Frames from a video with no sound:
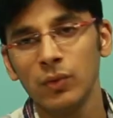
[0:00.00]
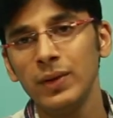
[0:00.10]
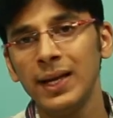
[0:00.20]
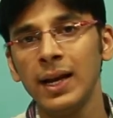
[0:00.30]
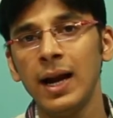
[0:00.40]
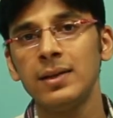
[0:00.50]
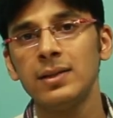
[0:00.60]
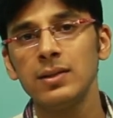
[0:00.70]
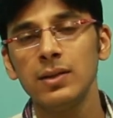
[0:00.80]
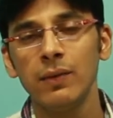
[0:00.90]
we can
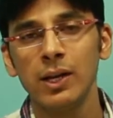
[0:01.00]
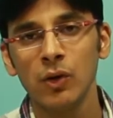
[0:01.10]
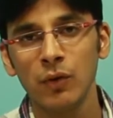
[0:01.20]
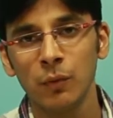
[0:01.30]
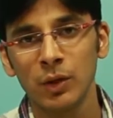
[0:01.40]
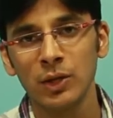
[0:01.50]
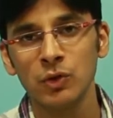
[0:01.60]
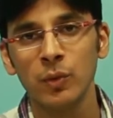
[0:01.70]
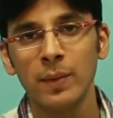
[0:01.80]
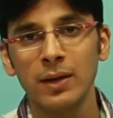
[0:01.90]
adjust the value of
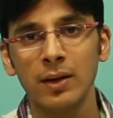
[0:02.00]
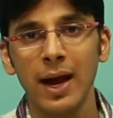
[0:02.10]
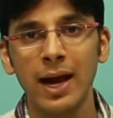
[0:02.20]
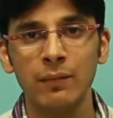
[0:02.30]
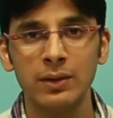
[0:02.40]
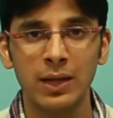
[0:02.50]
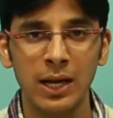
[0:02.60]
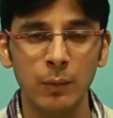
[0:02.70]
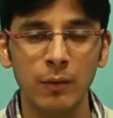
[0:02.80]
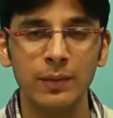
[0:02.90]
potentiometer, and with the
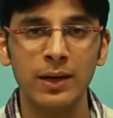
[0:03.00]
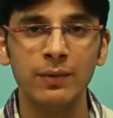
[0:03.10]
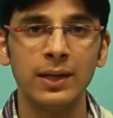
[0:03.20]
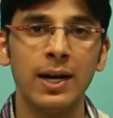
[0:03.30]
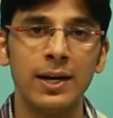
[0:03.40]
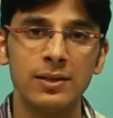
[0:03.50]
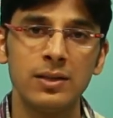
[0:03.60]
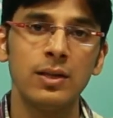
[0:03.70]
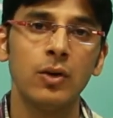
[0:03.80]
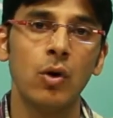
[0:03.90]
help of that we can adjust
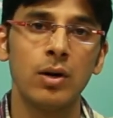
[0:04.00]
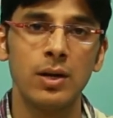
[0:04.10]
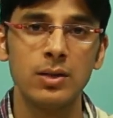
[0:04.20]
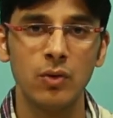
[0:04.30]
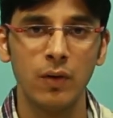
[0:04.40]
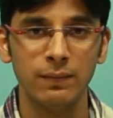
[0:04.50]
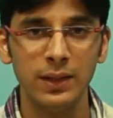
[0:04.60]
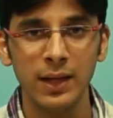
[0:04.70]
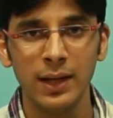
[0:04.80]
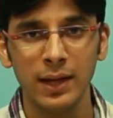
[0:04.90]
the contrast of
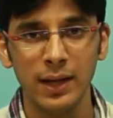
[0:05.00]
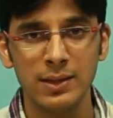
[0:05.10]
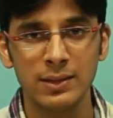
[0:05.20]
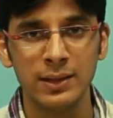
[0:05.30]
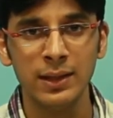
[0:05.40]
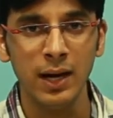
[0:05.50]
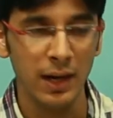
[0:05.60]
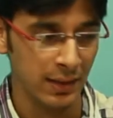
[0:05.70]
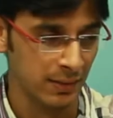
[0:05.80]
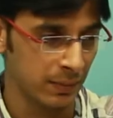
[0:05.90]
the LCD
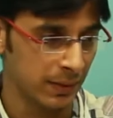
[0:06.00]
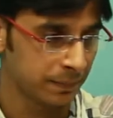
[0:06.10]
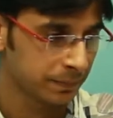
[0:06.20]
display.